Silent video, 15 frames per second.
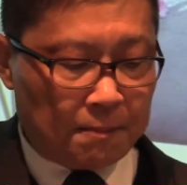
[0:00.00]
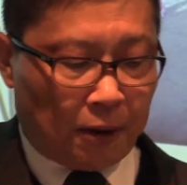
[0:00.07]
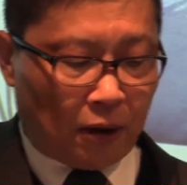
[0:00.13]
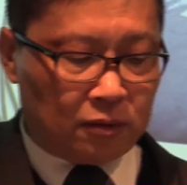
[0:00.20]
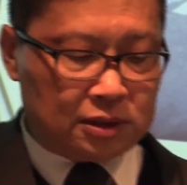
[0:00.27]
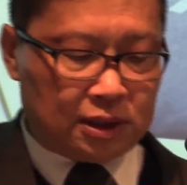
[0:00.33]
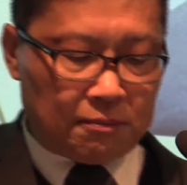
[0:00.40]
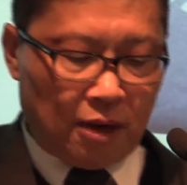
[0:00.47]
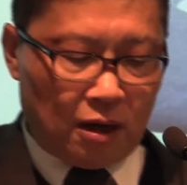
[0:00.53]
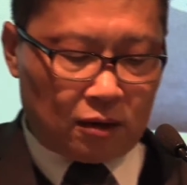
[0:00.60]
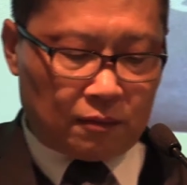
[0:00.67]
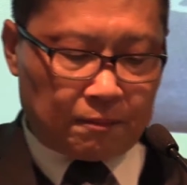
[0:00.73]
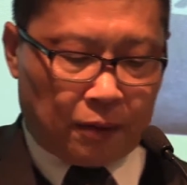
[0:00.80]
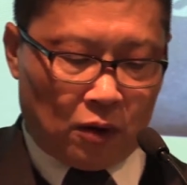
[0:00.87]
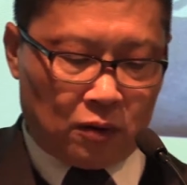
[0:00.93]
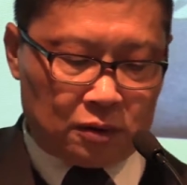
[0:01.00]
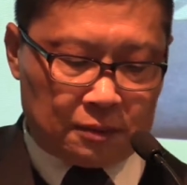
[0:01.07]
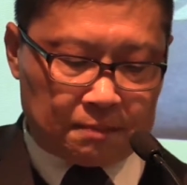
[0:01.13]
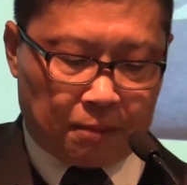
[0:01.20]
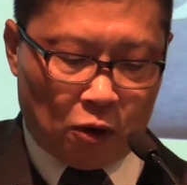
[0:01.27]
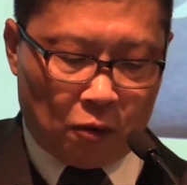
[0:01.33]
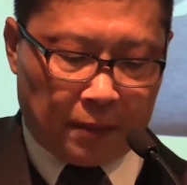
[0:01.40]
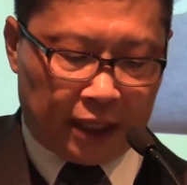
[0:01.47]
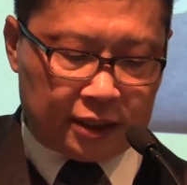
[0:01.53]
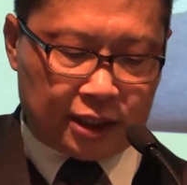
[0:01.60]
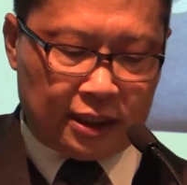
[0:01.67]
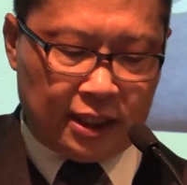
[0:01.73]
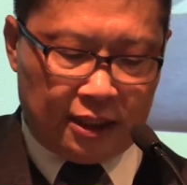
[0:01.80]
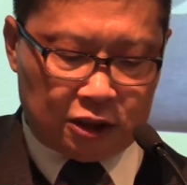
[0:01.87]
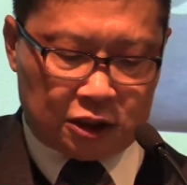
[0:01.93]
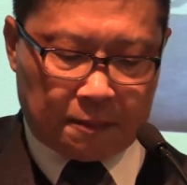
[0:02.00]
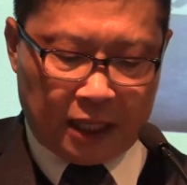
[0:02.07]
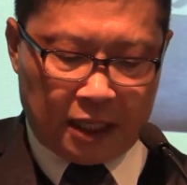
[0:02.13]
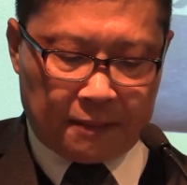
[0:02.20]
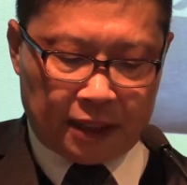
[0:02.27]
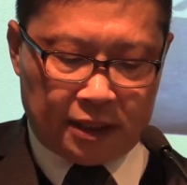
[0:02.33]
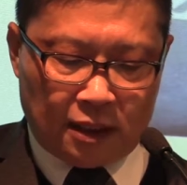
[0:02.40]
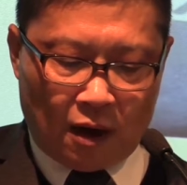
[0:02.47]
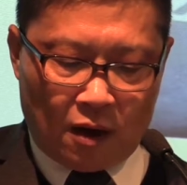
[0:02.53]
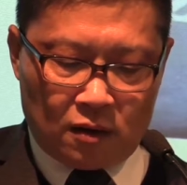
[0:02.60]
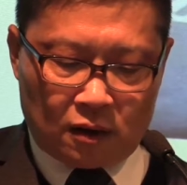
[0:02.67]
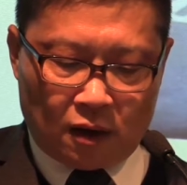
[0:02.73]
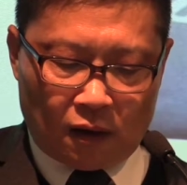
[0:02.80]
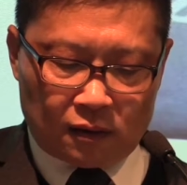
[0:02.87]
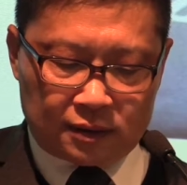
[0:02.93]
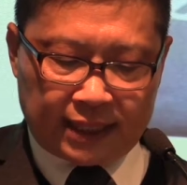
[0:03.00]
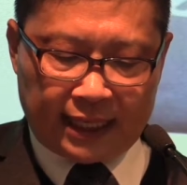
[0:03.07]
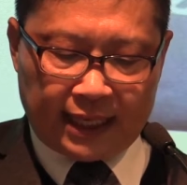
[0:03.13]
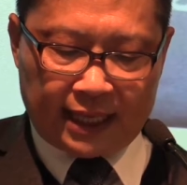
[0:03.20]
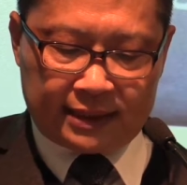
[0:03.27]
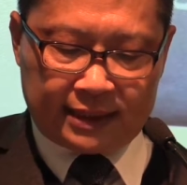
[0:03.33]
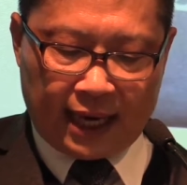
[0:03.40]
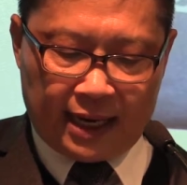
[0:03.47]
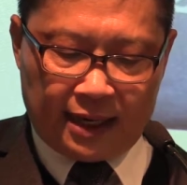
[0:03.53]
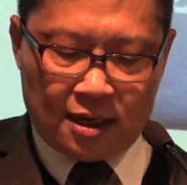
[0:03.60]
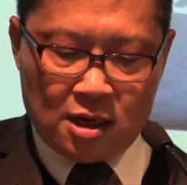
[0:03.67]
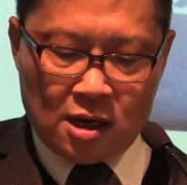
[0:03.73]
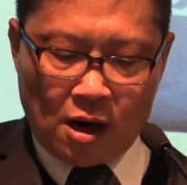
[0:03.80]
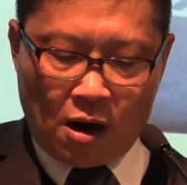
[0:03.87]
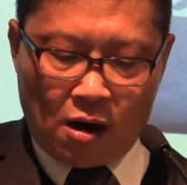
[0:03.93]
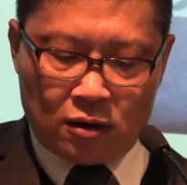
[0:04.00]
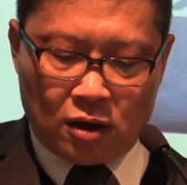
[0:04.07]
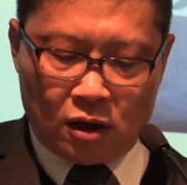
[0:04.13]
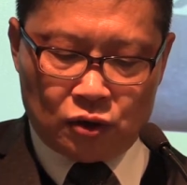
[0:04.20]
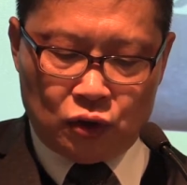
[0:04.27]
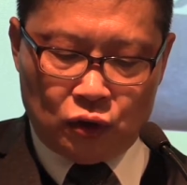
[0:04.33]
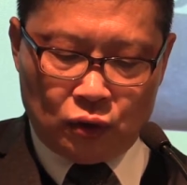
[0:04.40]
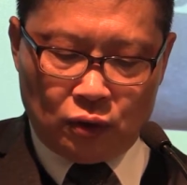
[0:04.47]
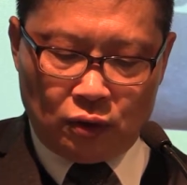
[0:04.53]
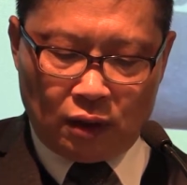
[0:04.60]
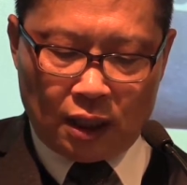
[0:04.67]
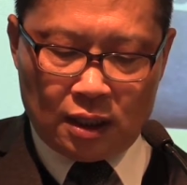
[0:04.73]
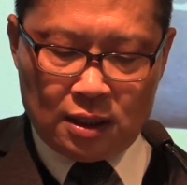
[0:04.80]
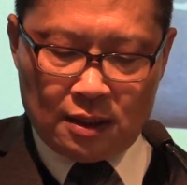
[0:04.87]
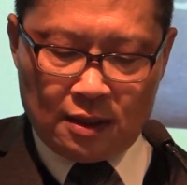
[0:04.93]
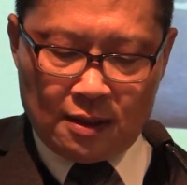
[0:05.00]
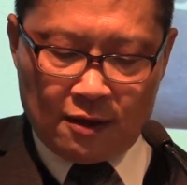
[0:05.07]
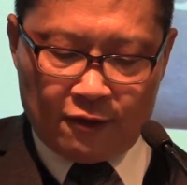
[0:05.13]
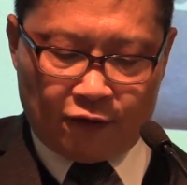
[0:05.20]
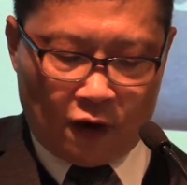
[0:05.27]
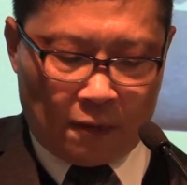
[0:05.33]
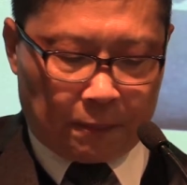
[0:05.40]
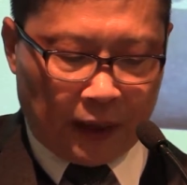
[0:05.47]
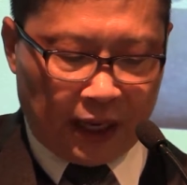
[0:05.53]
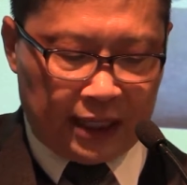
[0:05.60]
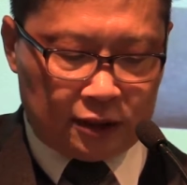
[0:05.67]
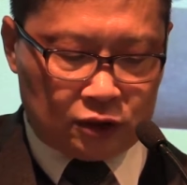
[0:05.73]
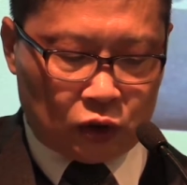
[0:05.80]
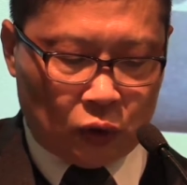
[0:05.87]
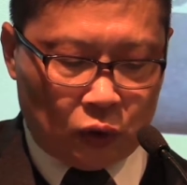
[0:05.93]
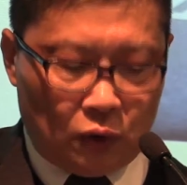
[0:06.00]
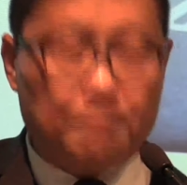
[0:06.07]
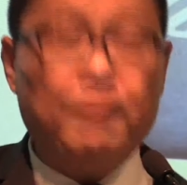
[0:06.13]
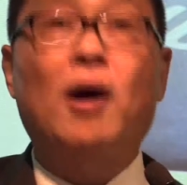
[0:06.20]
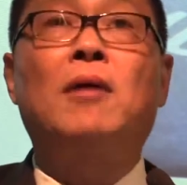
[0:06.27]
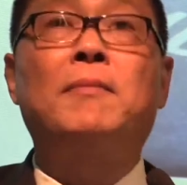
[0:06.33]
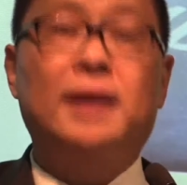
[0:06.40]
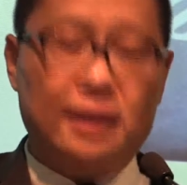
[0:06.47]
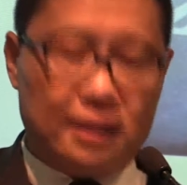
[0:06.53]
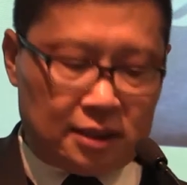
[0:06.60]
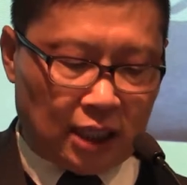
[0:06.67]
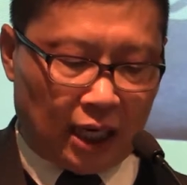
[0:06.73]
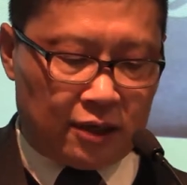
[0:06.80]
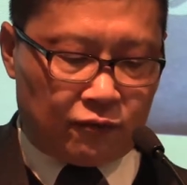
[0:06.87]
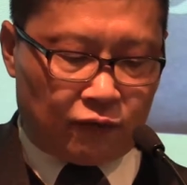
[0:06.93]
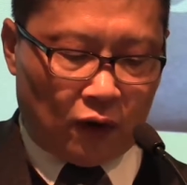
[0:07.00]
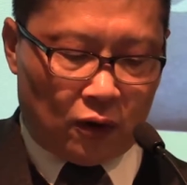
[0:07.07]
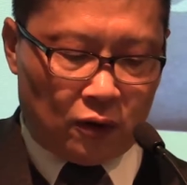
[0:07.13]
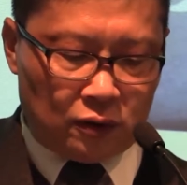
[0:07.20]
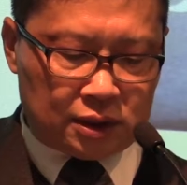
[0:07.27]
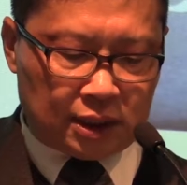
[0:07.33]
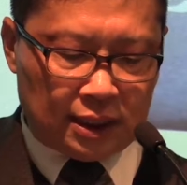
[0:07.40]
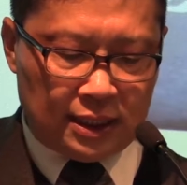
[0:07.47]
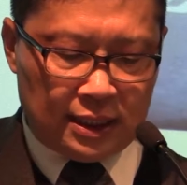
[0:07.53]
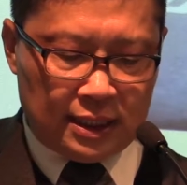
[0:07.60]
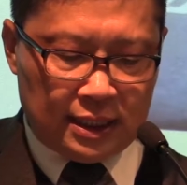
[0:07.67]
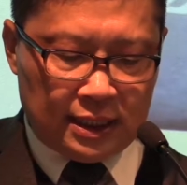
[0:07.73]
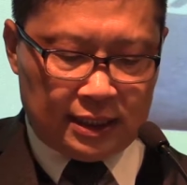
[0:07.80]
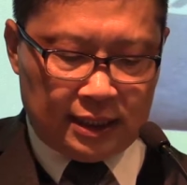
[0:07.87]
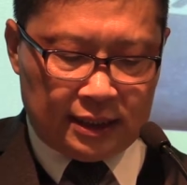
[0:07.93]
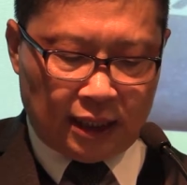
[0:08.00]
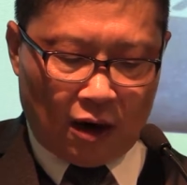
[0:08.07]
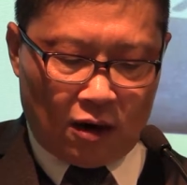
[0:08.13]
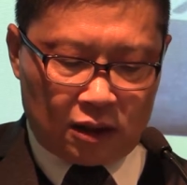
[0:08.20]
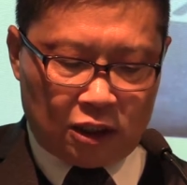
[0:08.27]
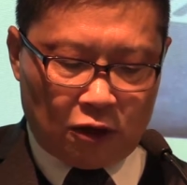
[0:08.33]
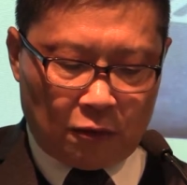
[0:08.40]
Pro-Beijing newspaper in Hong Kong then attacked Hong Kong U for playing too prominent a role in the